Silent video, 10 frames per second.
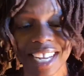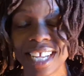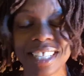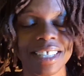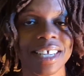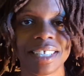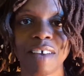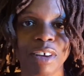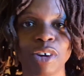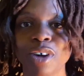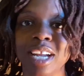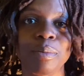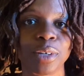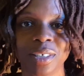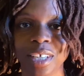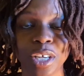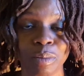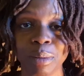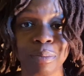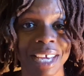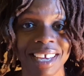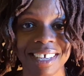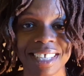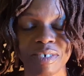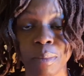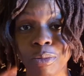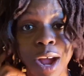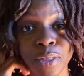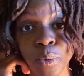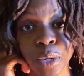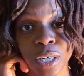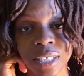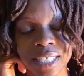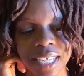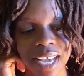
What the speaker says: consists of incredible human beings from around the world.